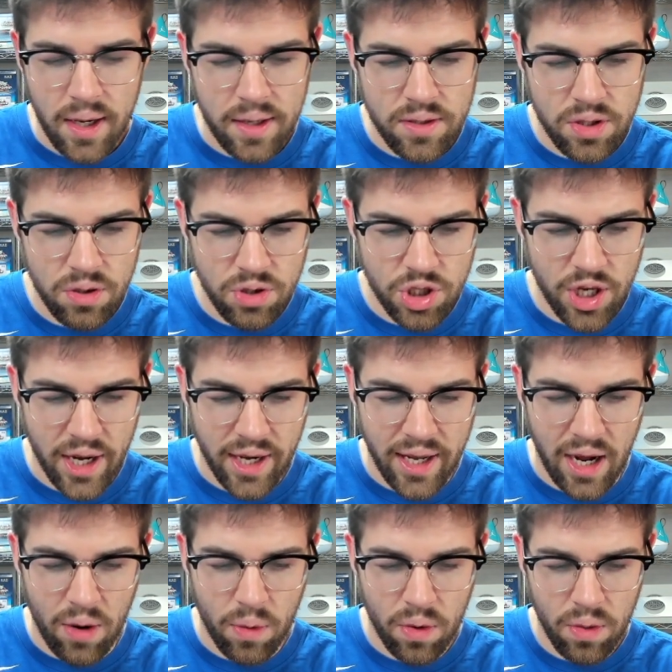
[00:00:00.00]
do shake
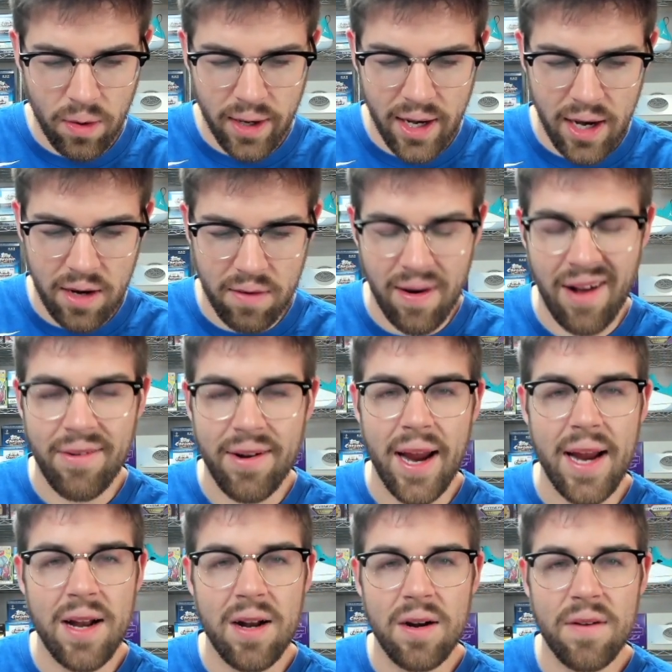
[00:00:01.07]
out, we're looking at around
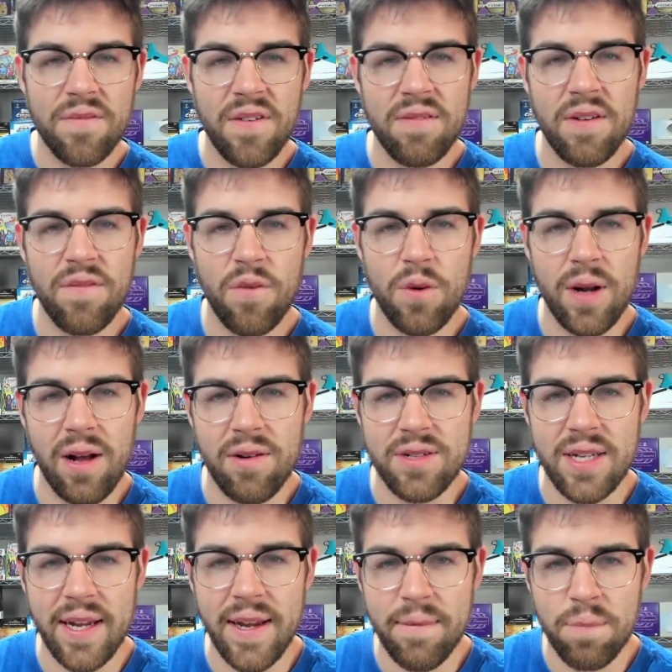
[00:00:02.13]
$854
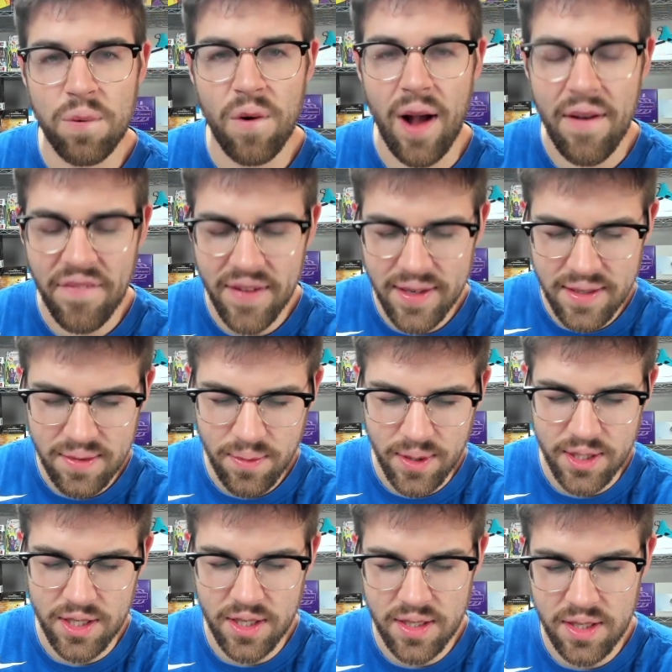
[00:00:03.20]
in profits,
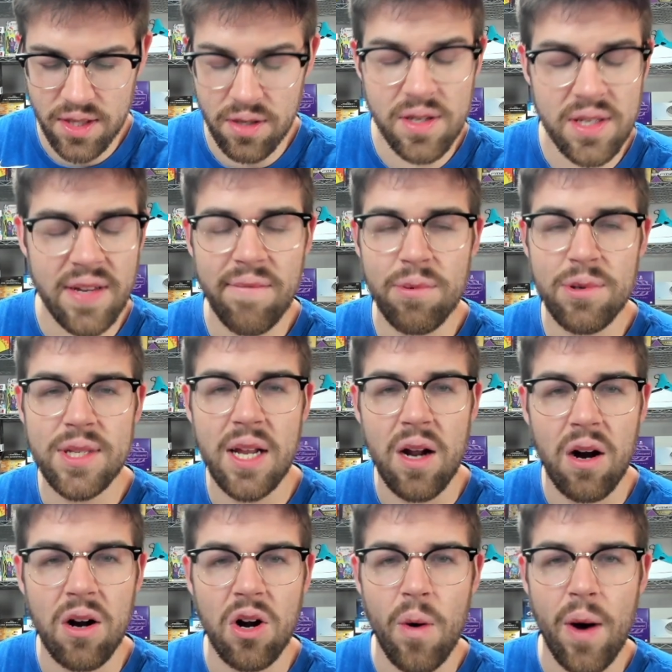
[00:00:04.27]
which is 37%
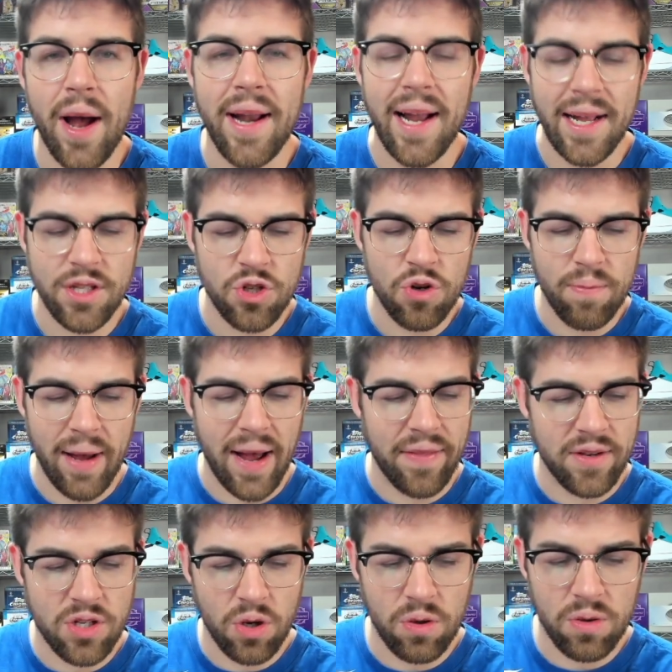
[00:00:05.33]
ROI, not too bad. The
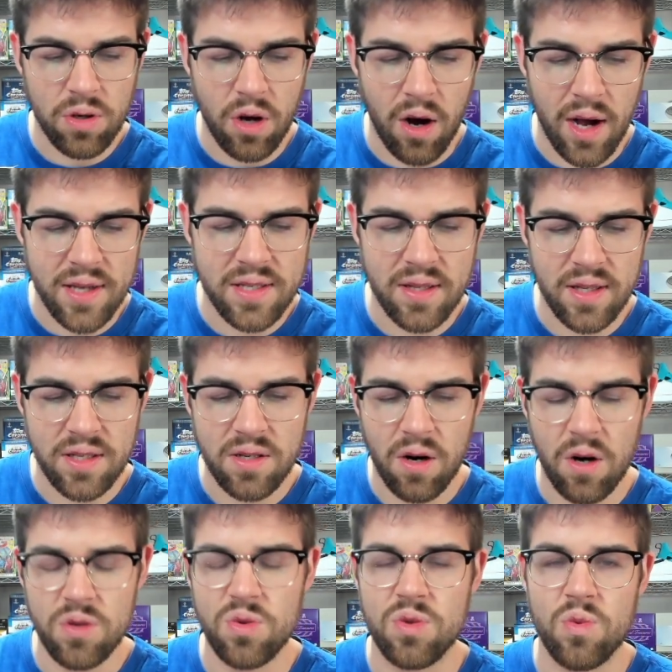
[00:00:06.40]
total cost of these
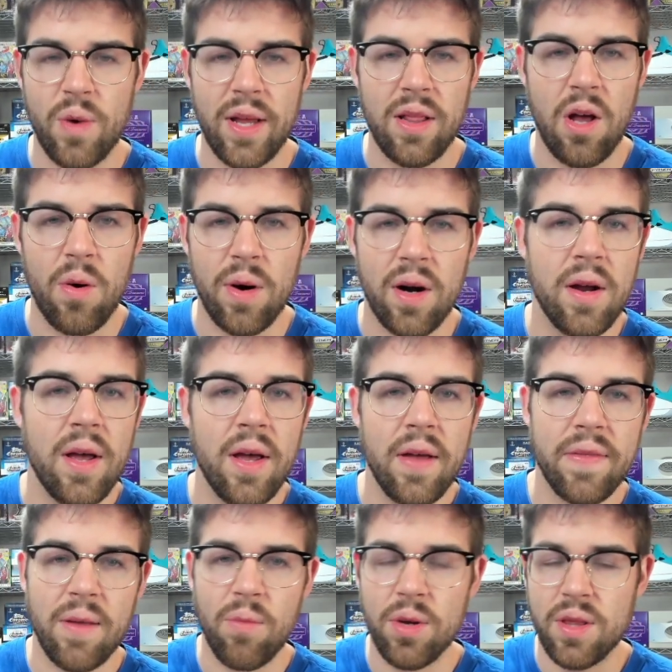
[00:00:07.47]
cards was way lower
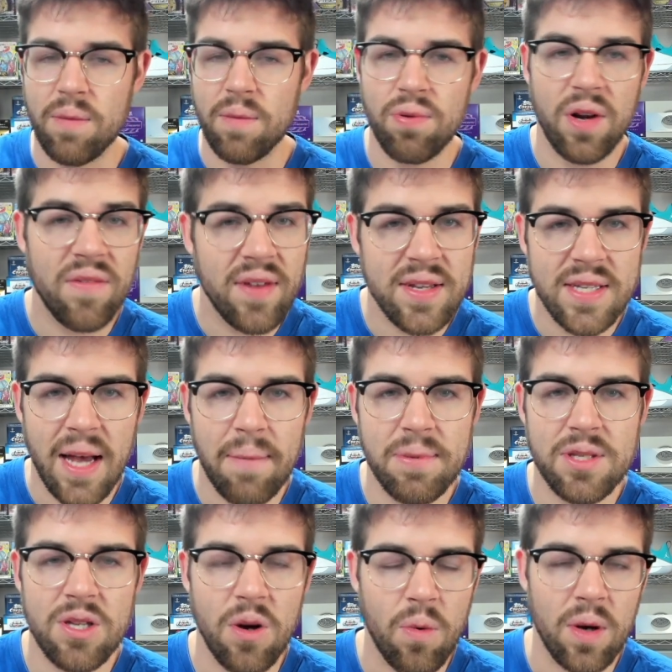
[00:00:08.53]
than what the previous
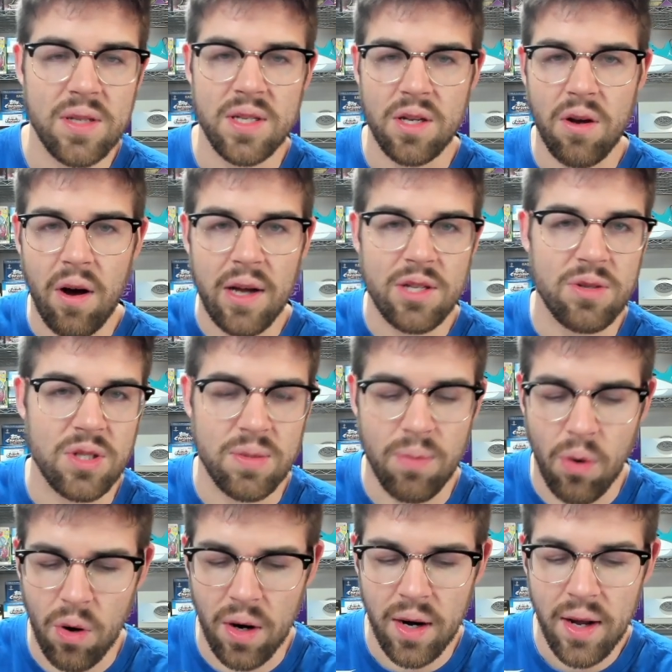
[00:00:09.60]
episode was. The cost was
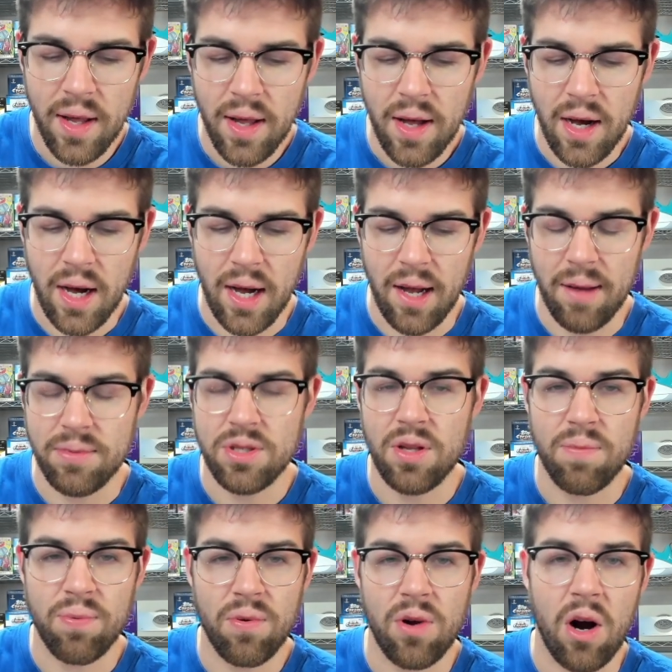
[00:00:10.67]
more, so
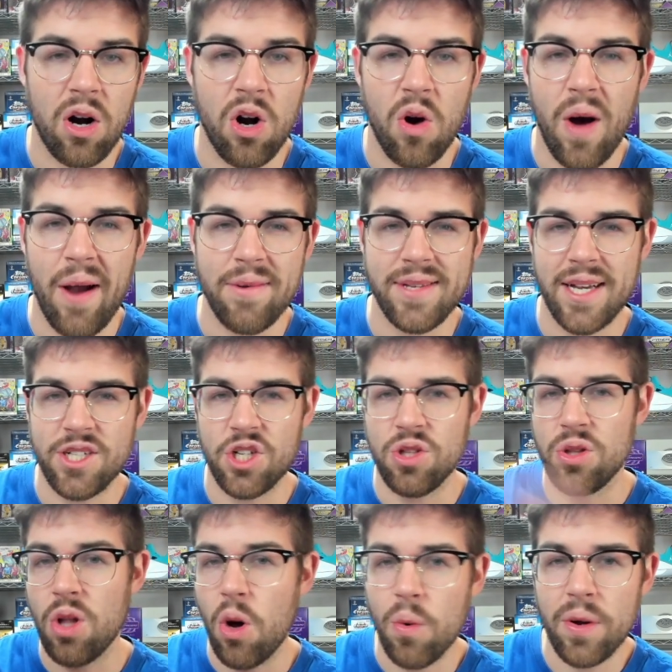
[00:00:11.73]
the ROI was actually
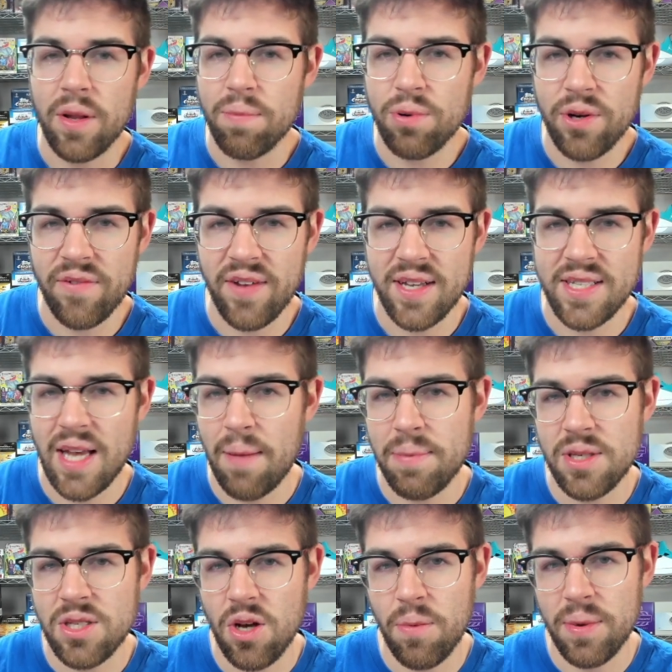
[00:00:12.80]
lower in the previous
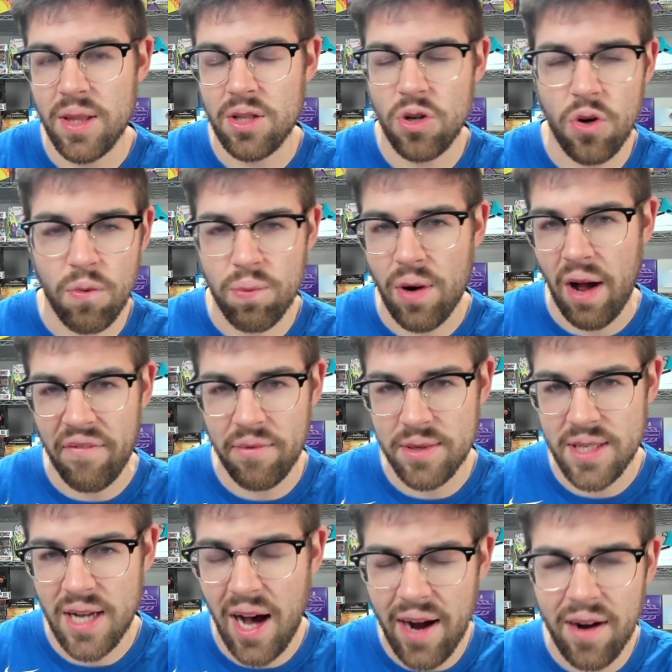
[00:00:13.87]
episode, but the total profit
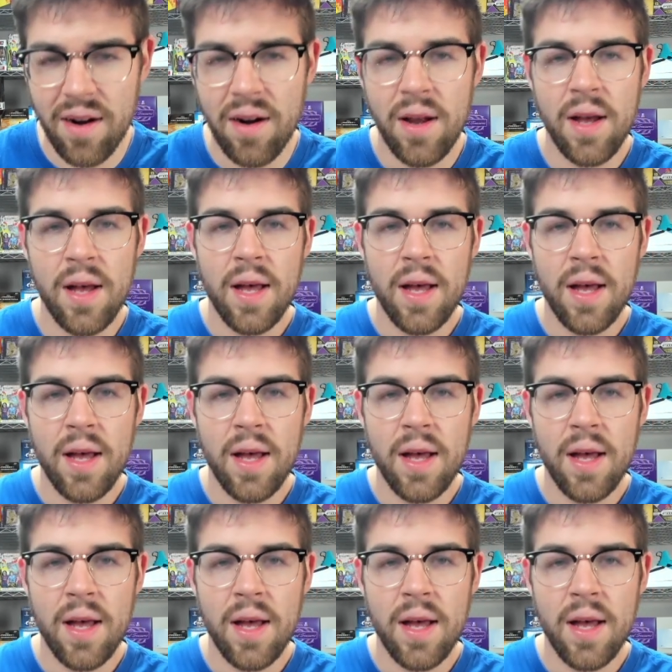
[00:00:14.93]
was higher.